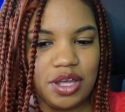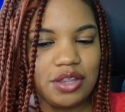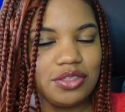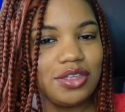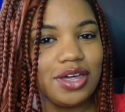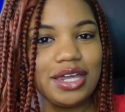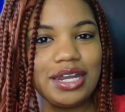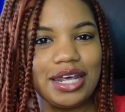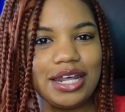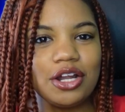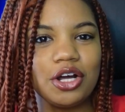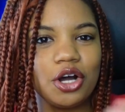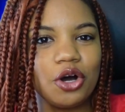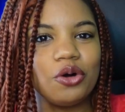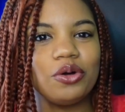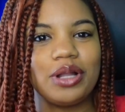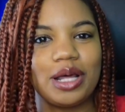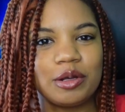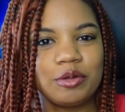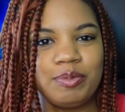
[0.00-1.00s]
They need to
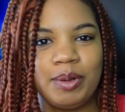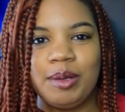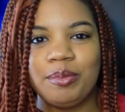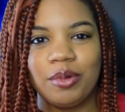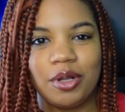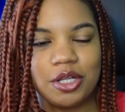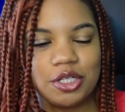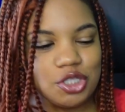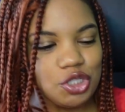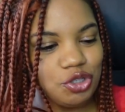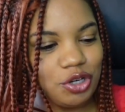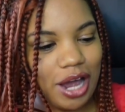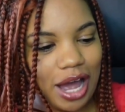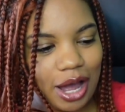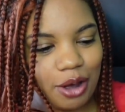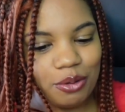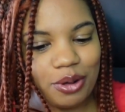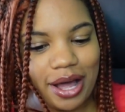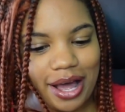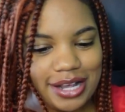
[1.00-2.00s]
go like people in the street.
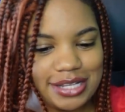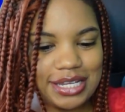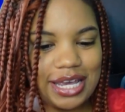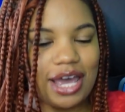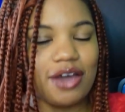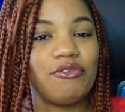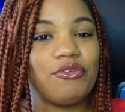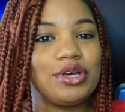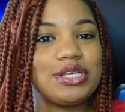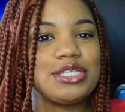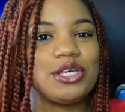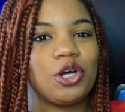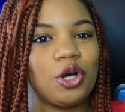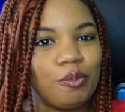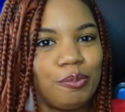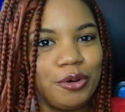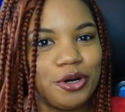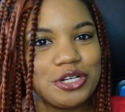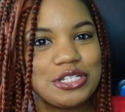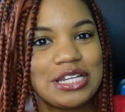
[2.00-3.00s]
I will ask every single
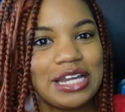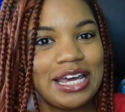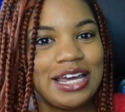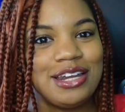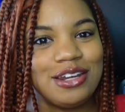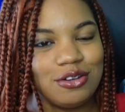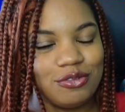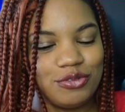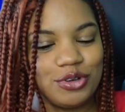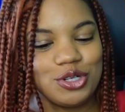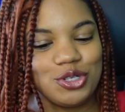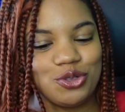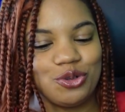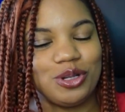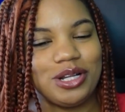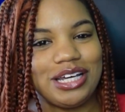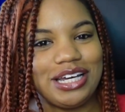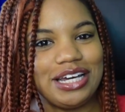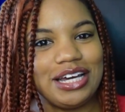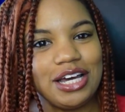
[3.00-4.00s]
person
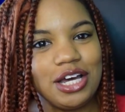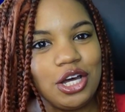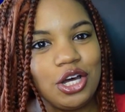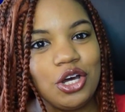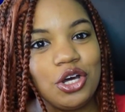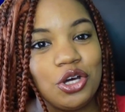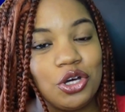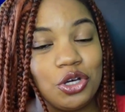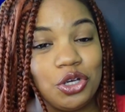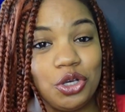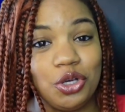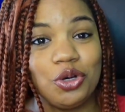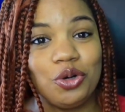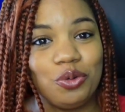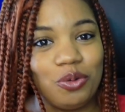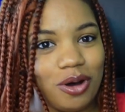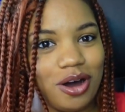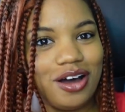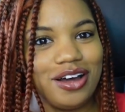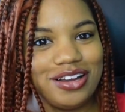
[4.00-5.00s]
individually,
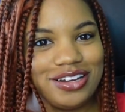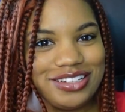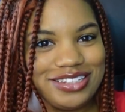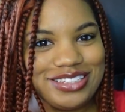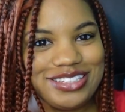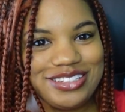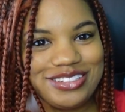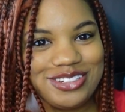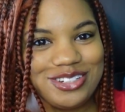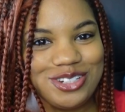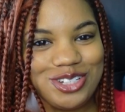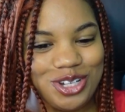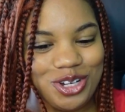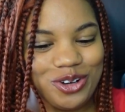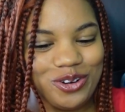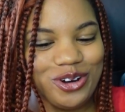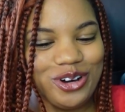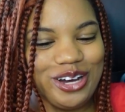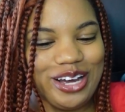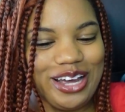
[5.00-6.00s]
you want to